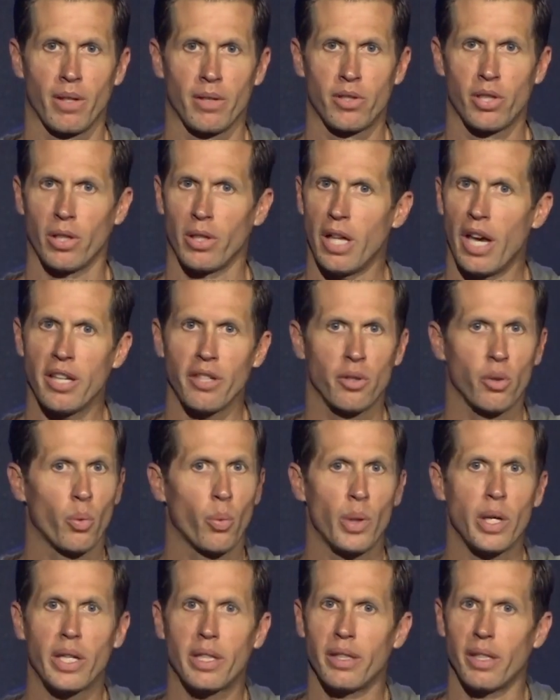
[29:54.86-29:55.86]
To let your
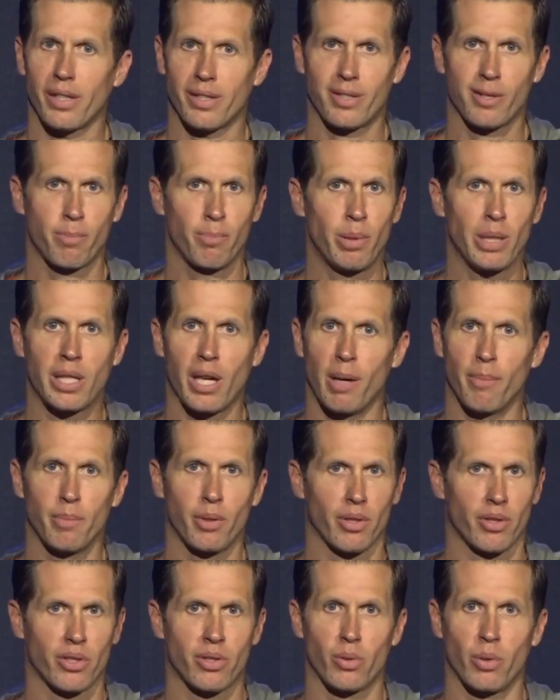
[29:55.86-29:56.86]
weakness become
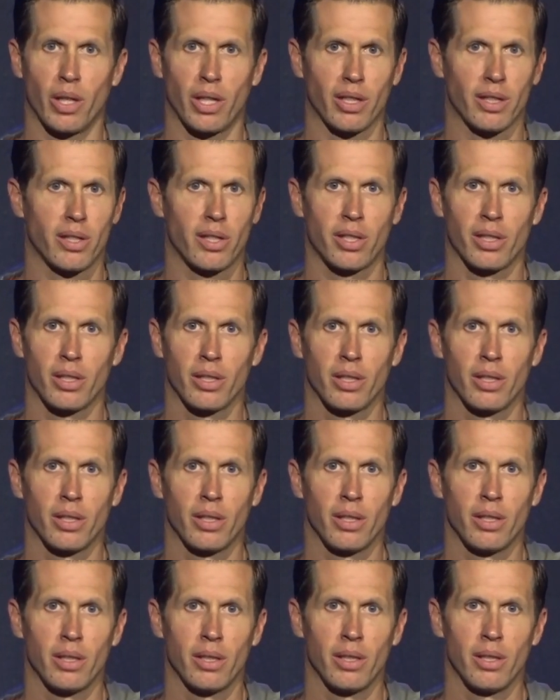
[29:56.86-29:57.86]
your strength.
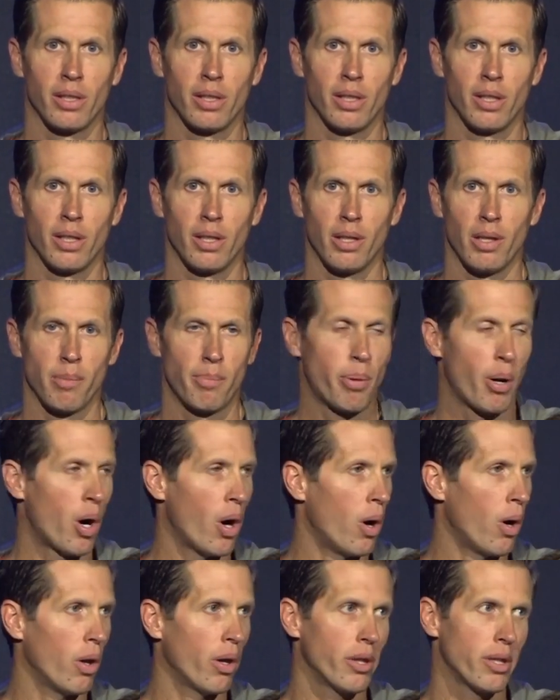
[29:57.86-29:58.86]

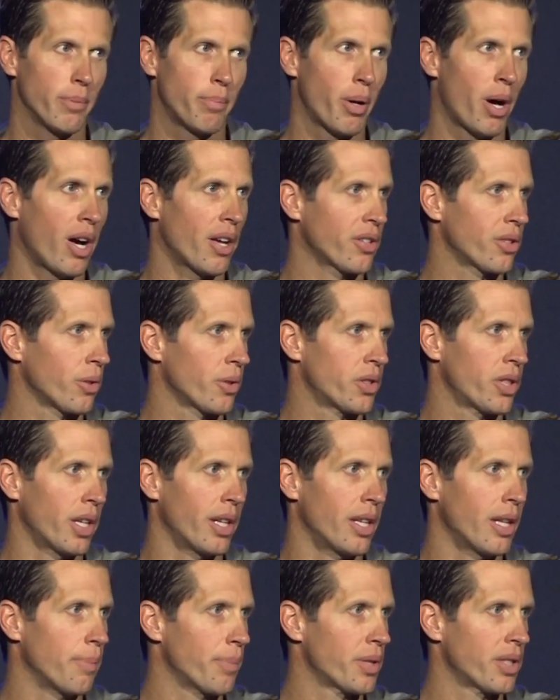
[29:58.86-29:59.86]
Paul, the apostle, said
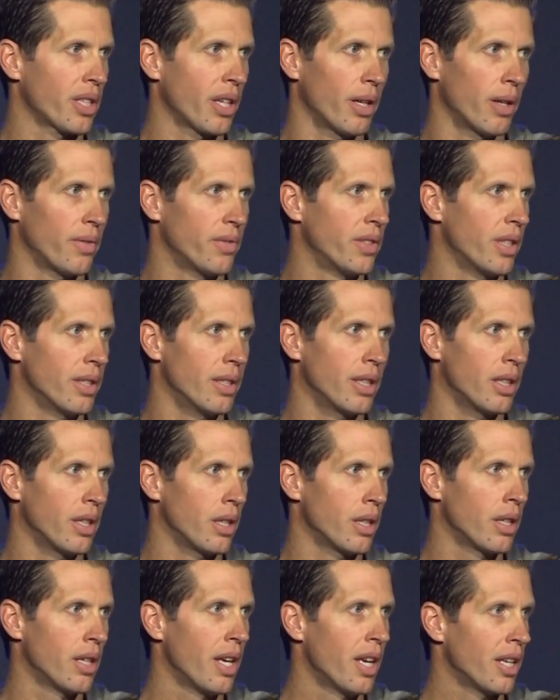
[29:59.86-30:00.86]
it himself, didn't
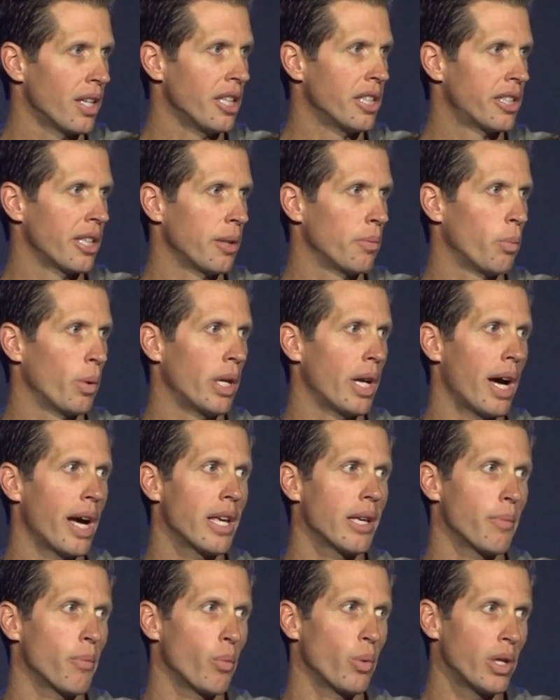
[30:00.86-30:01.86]
he? He said, When I
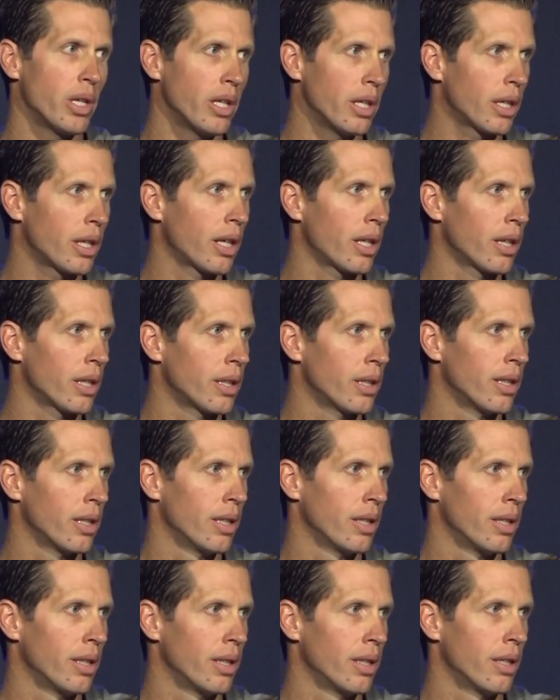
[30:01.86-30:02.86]
am weak,
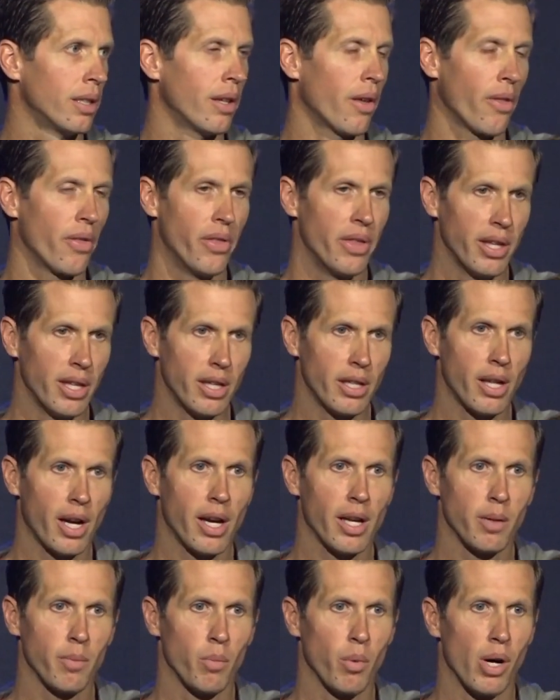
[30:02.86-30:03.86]
then
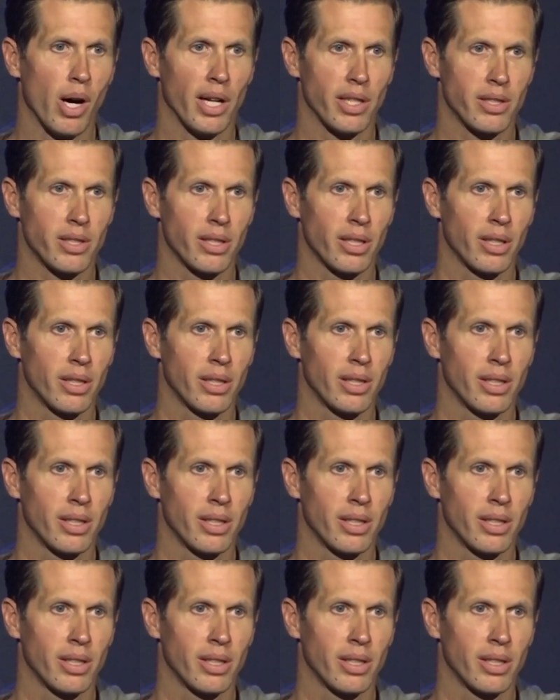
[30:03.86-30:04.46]
I am what?